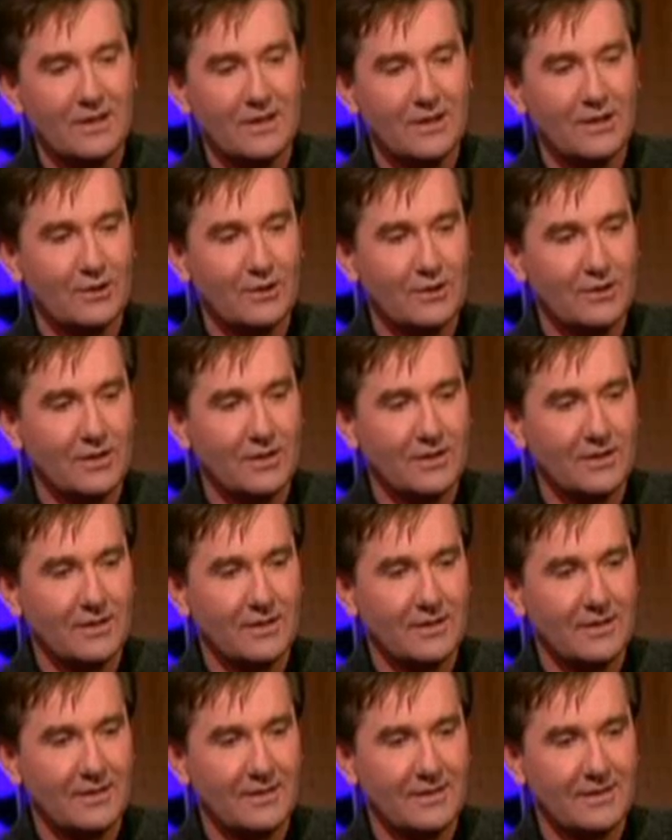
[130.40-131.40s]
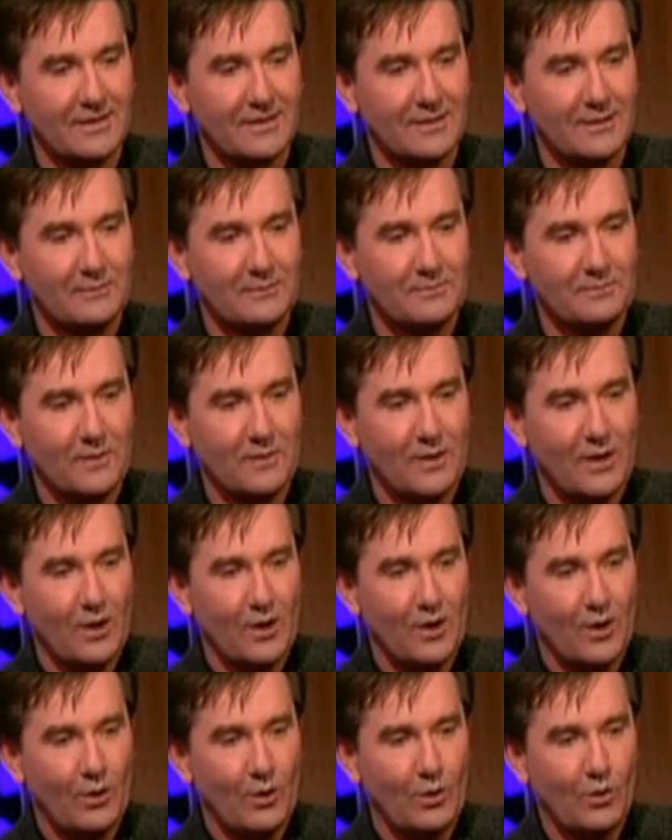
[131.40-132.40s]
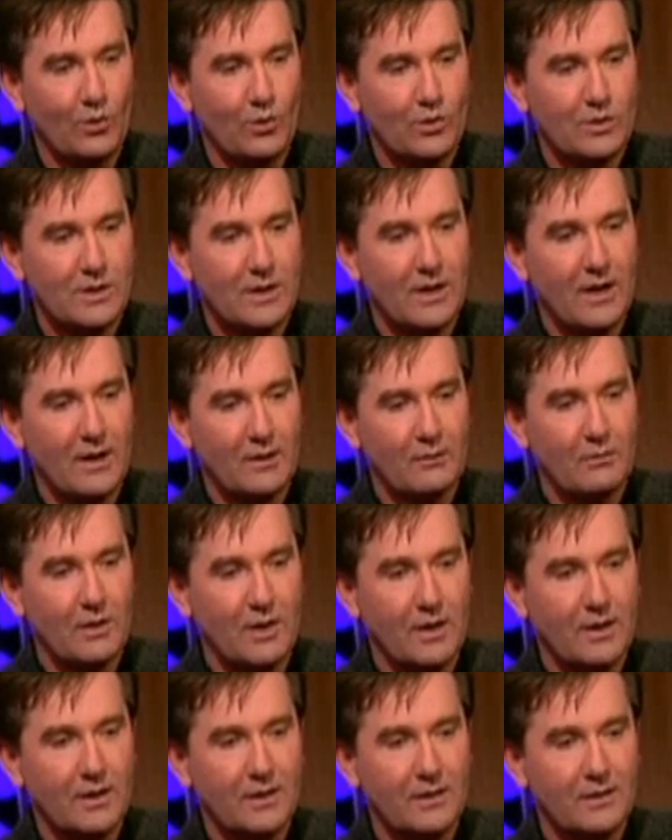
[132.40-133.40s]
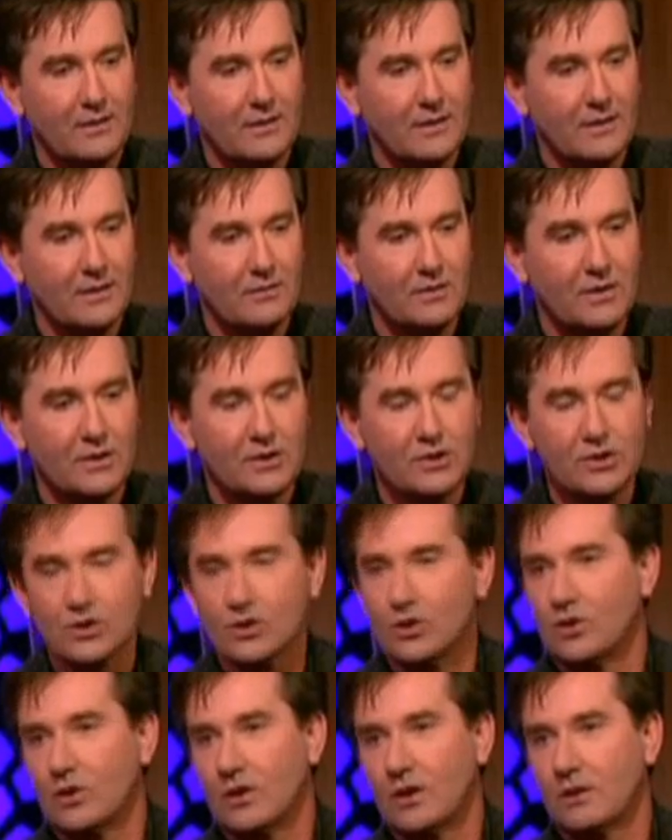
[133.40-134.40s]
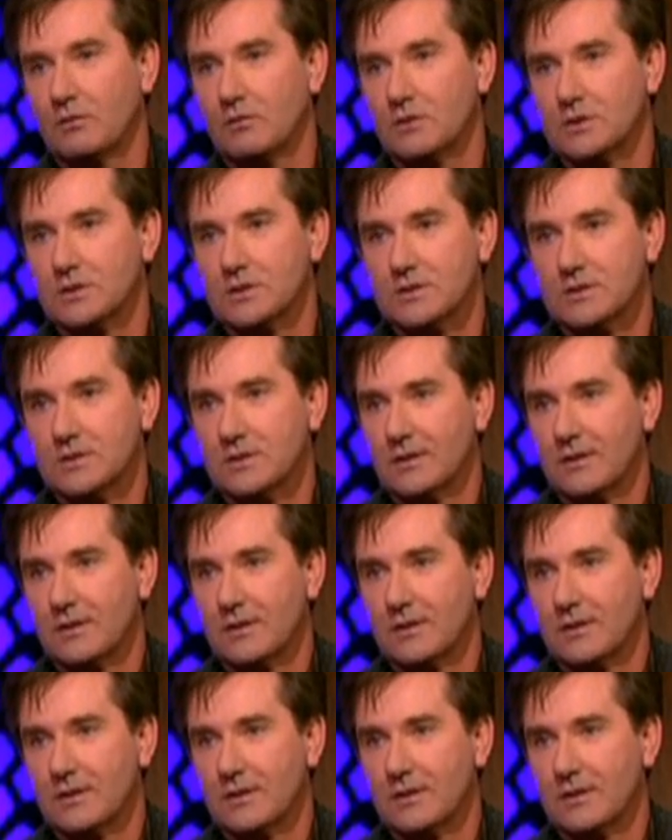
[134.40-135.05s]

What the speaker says: any good at the old DIY. Even at school, I was